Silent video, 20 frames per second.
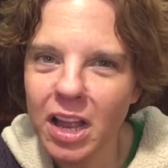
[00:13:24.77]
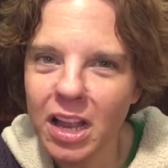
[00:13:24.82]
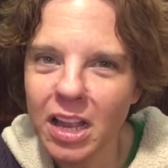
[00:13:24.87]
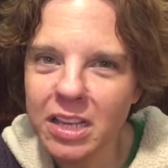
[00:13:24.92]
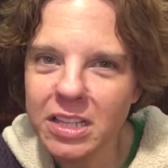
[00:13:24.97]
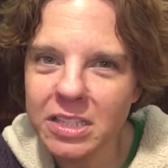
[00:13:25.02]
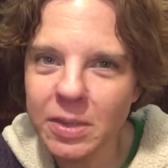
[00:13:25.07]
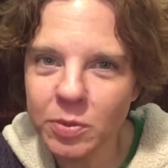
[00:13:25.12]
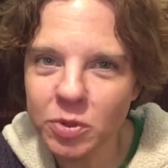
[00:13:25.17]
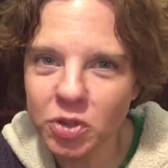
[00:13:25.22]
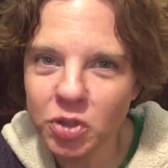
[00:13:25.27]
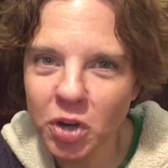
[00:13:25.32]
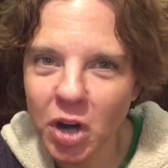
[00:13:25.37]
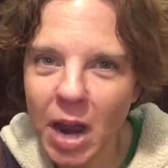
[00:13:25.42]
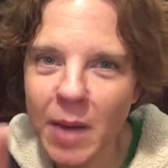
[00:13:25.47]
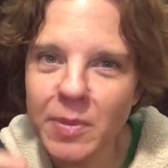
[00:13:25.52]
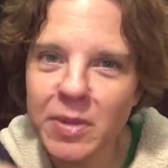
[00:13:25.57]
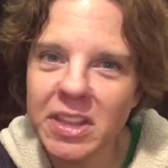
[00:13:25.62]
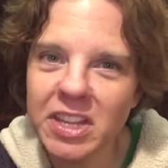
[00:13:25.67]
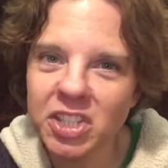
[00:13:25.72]

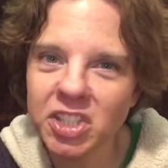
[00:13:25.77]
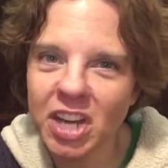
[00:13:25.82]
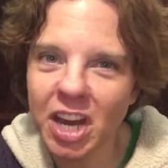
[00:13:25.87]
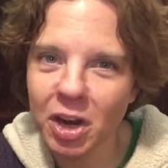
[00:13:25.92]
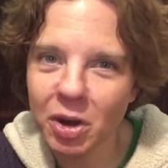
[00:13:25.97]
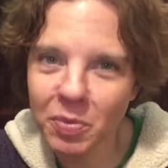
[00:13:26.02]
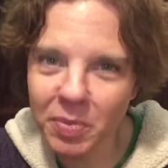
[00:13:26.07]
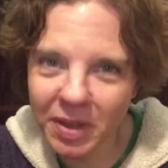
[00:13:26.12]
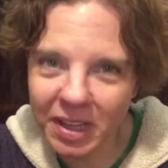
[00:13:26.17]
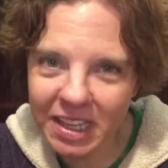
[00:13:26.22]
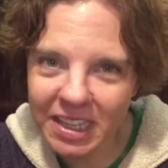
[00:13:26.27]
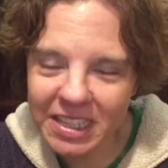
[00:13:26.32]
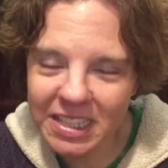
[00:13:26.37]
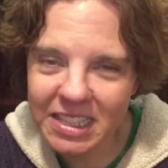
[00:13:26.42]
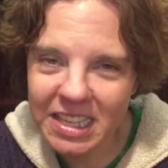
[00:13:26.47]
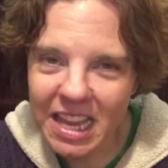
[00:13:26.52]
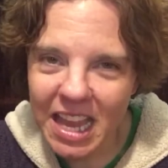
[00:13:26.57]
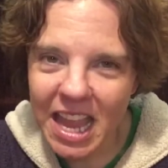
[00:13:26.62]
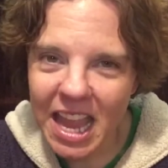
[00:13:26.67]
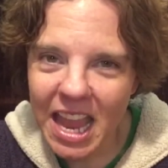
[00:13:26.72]
Subscribe to the channel,
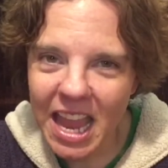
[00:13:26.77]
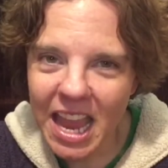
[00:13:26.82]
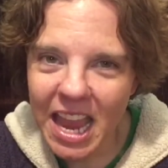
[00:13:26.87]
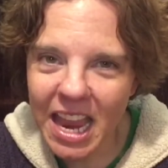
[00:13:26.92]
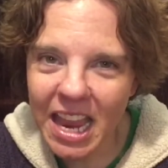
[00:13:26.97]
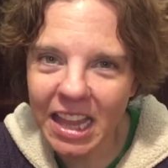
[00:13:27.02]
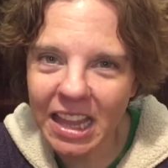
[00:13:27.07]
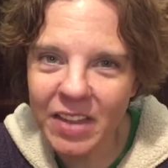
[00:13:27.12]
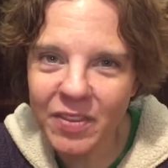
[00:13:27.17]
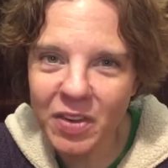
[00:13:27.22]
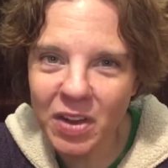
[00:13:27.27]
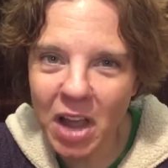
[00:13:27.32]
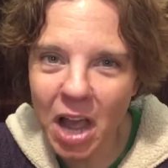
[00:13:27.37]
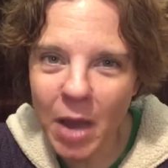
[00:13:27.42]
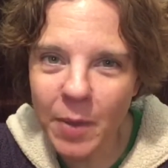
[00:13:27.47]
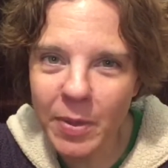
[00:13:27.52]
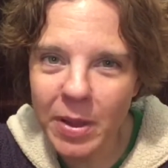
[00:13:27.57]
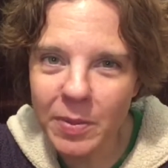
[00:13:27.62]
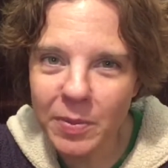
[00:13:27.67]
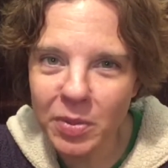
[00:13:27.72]
please, and leave a
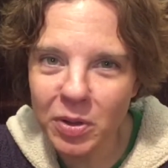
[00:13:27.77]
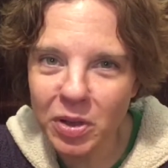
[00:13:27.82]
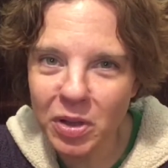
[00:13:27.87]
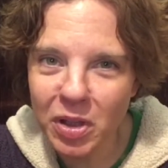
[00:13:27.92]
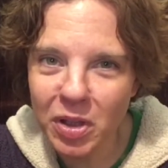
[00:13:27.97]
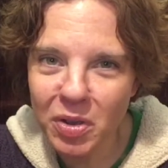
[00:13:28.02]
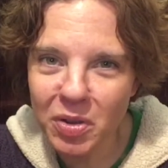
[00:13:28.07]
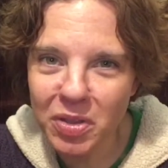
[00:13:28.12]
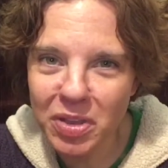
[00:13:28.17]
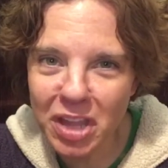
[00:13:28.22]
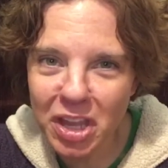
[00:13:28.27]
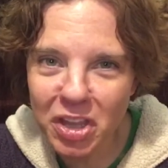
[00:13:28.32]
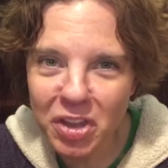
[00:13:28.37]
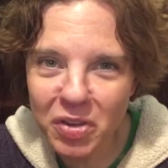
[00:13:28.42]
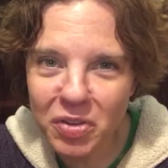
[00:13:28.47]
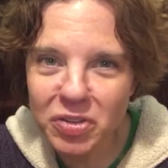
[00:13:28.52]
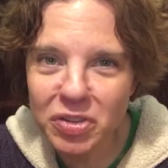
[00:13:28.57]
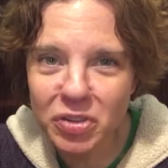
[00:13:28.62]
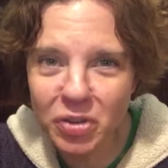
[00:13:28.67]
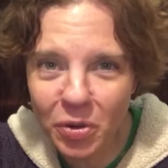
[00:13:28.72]
comment below. Thank
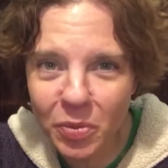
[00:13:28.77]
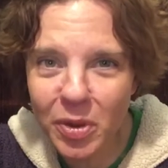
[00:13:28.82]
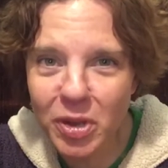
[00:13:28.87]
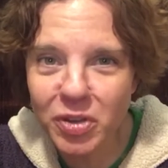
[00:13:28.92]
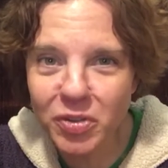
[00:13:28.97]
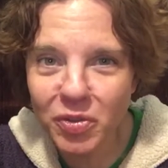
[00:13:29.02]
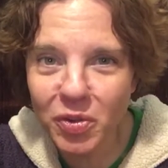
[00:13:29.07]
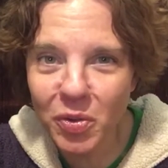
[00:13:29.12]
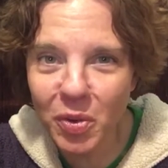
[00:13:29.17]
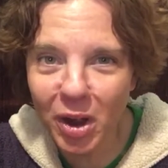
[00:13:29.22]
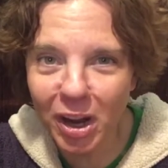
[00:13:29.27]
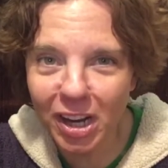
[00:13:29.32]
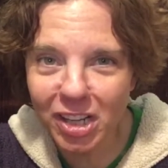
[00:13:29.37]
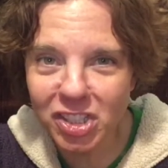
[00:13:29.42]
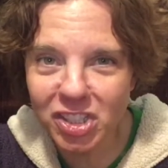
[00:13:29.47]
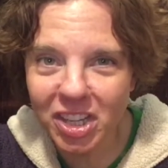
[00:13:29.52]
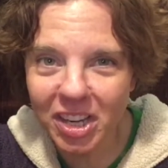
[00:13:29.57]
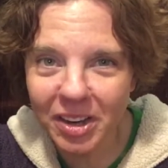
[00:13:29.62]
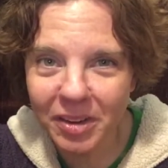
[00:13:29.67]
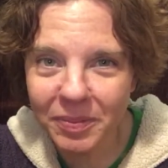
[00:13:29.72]
you so much for
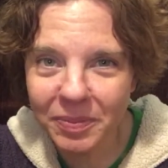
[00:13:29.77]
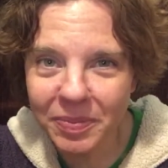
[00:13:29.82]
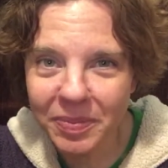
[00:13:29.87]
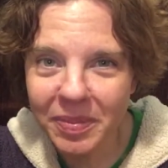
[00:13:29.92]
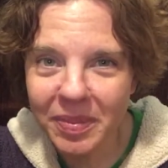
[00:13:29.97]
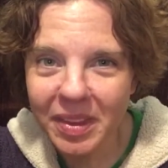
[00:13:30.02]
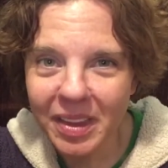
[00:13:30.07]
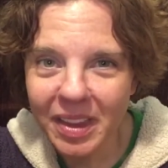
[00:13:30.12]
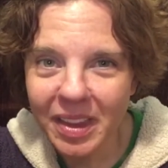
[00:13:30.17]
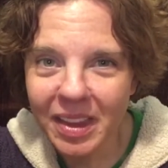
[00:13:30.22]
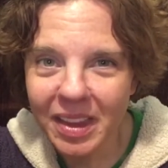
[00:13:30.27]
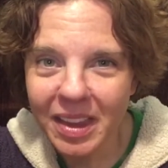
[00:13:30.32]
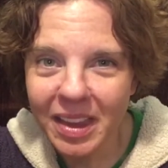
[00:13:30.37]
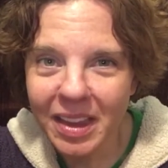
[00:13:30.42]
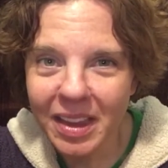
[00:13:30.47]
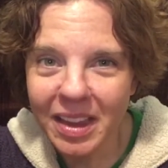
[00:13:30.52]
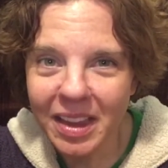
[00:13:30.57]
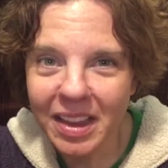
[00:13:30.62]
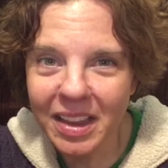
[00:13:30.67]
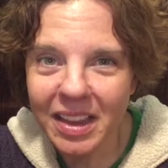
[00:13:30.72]
watching.
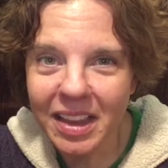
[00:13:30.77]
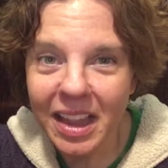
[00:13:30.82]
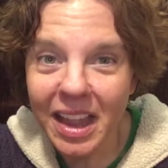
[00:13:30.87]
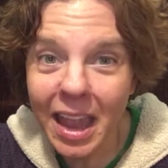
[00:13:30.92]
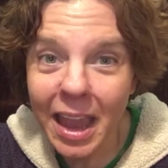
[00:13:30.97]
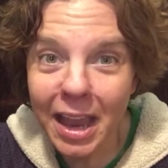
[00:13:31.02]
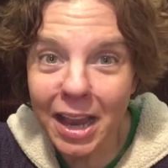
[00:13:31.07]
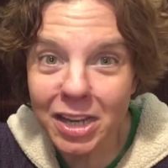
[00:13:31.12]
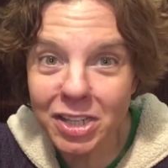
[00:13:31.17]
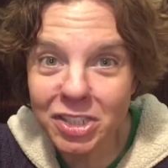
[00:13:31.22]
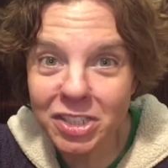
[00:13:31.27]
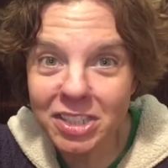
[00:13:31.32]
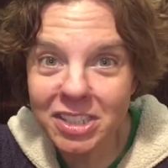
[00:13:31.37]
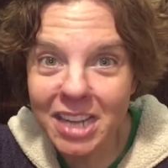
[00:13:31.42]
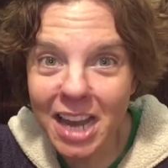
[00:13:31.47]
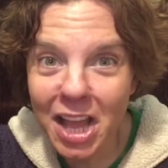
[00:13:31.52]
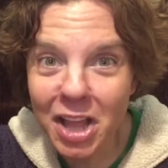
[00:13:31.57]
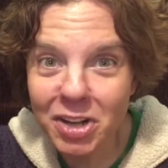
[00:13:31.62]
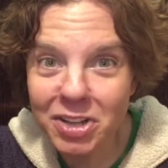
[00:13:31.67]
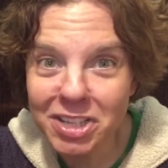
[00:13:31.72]
Angela
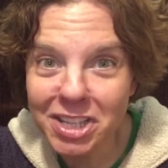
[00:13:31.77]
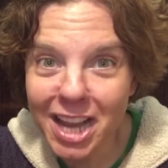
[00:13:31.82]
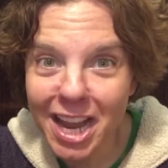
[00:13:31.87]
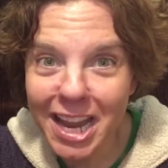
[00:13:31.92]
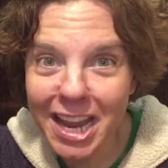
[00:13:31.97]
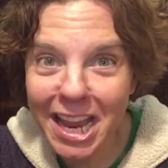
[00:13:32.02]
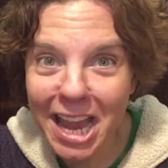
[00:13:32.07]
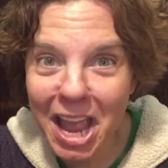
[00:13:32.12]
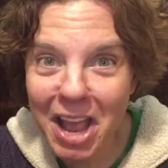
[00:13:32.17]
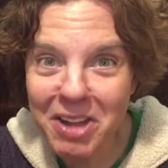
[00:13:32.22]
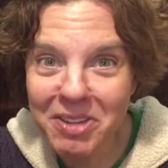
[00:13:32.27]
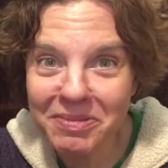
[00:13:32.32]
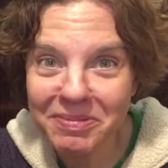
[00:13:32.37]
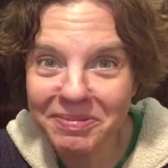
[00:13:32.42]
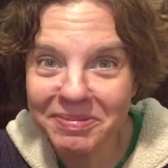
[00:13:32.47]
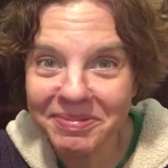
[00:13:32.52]
Taylor signing out.